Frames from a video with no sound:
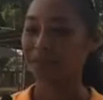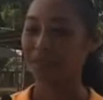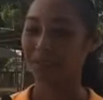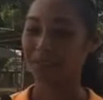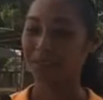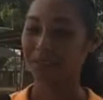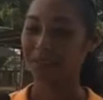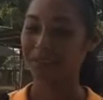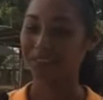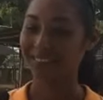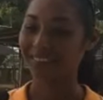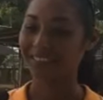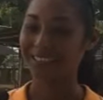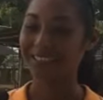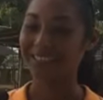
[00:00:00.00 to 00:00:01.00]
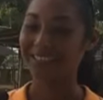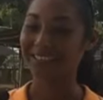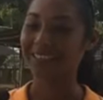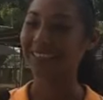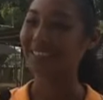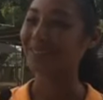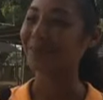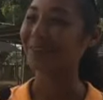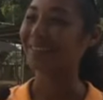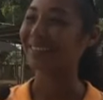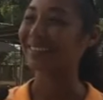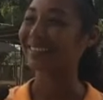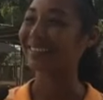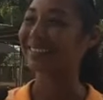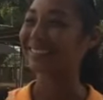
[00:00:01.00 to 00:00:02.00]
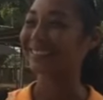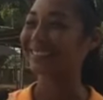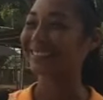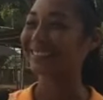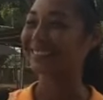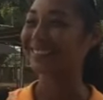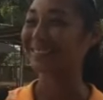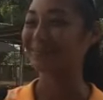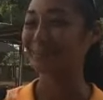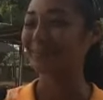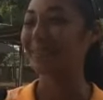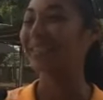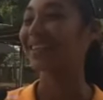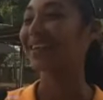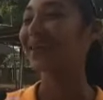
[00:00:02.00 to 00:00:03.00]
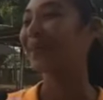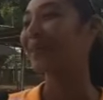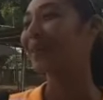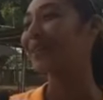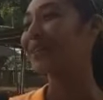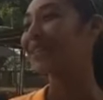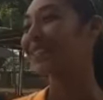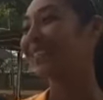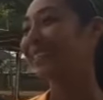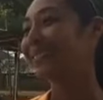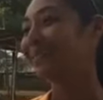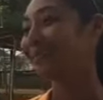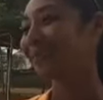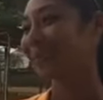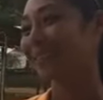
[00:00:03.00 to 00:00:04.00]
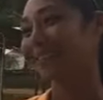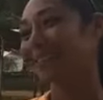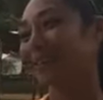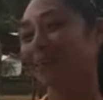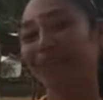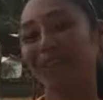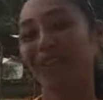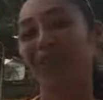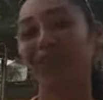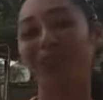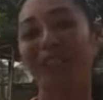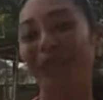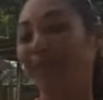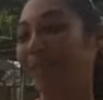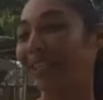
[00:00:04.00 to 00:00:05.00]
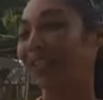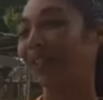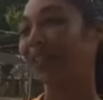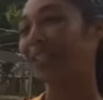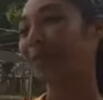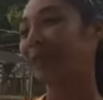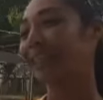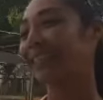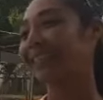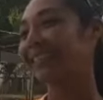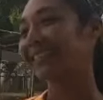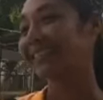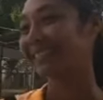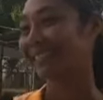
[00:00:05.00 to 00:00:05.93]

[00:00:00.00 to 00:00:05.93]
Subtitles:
I mean, I didn't expect that, and so, well, maybe it's all a part of the game. But I'm here to expect the unexpected.